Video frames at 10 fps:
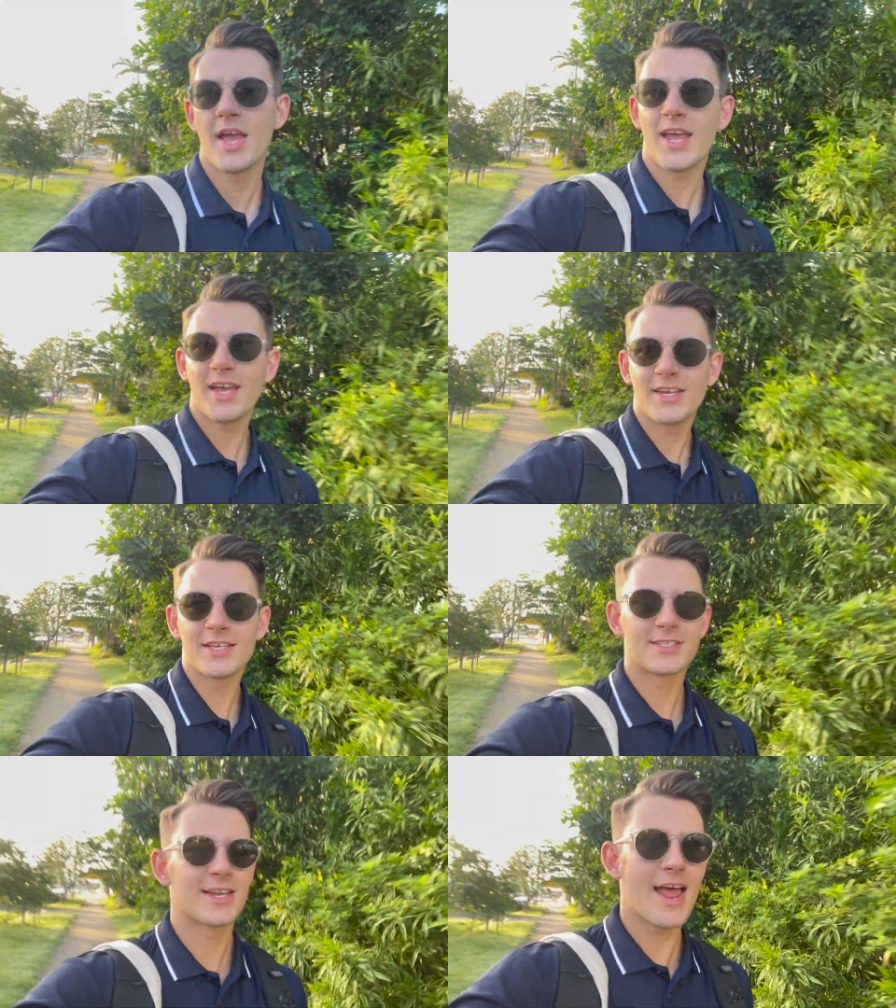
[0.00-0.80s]
It
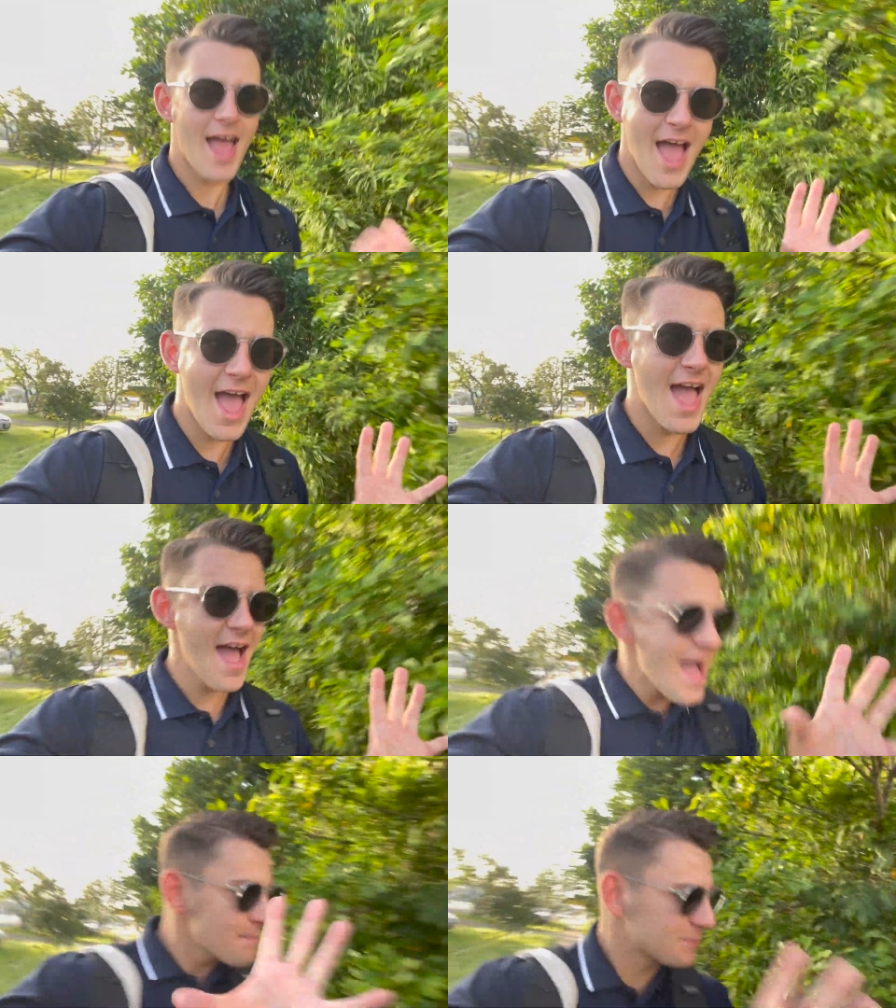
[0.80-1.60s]
is an
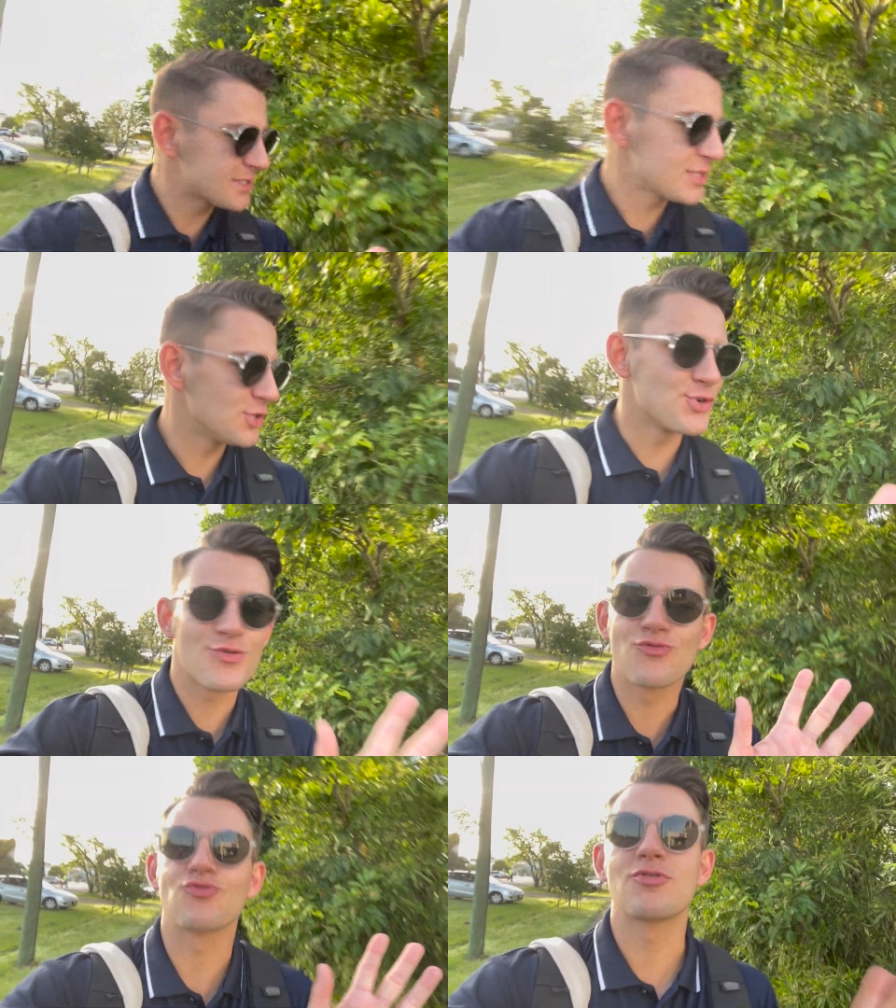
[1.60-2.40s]
absolute
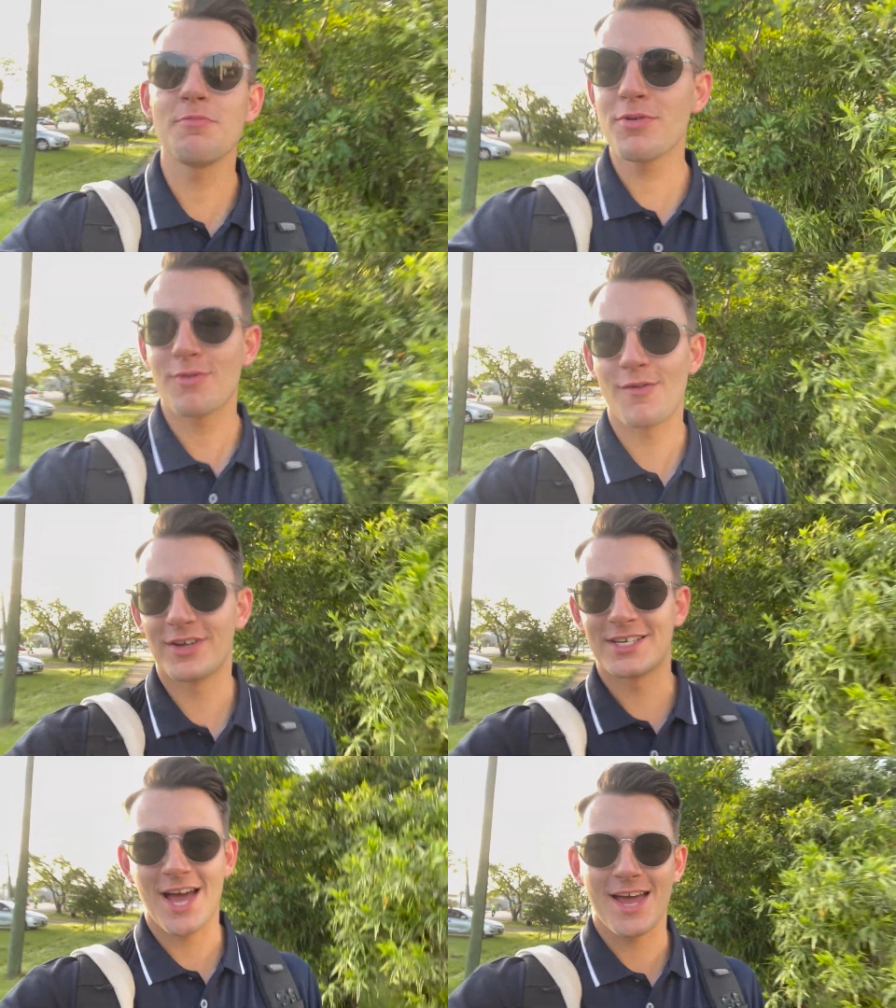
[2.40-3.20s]
ripper of
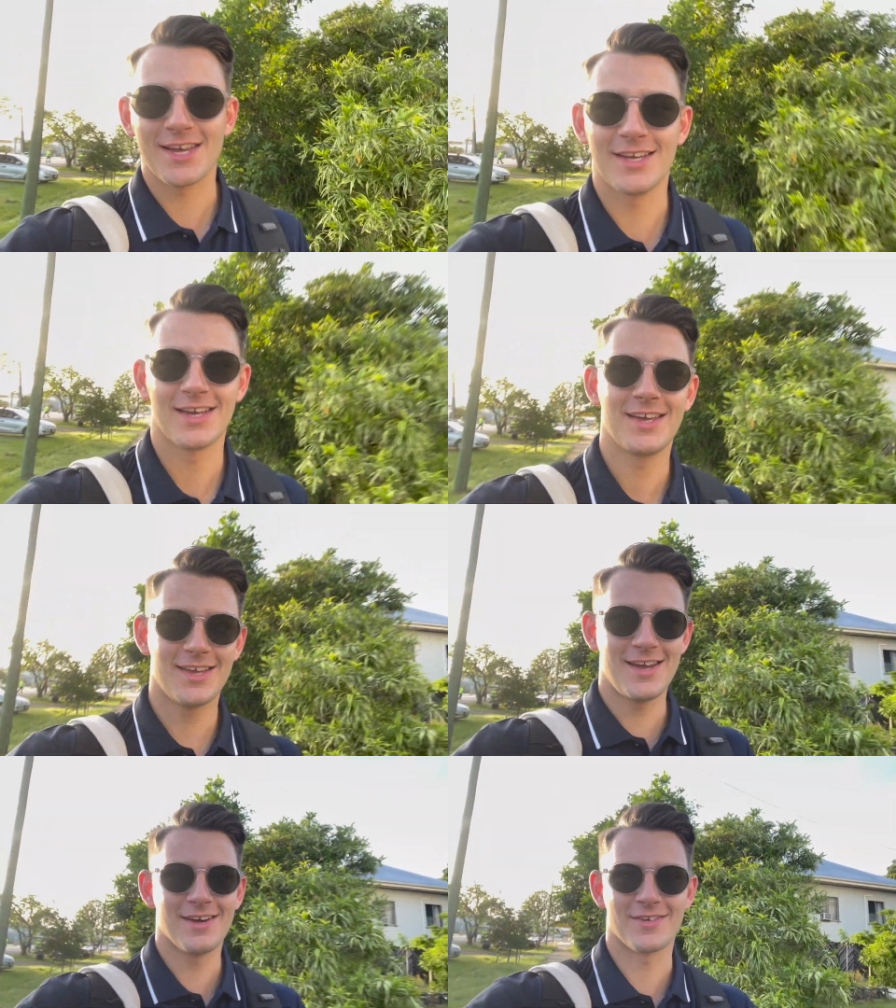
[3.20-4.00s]
a day
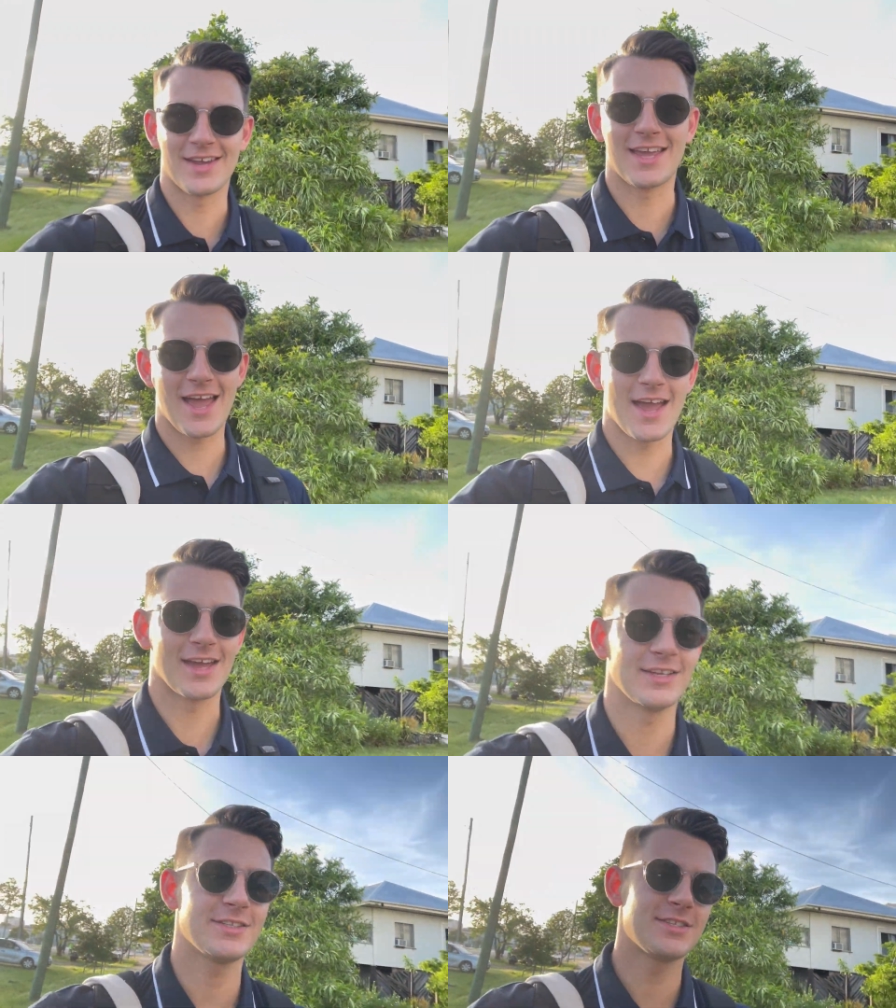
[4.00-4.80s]
here in
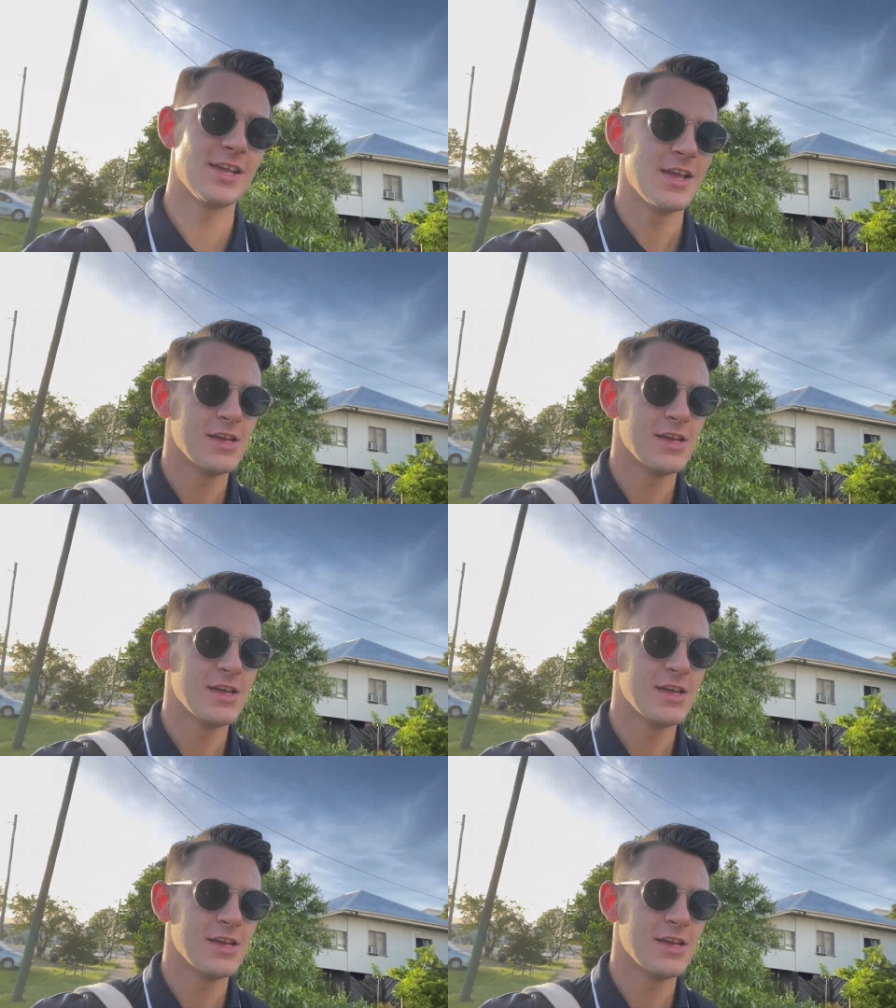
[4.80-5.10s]
Cairns.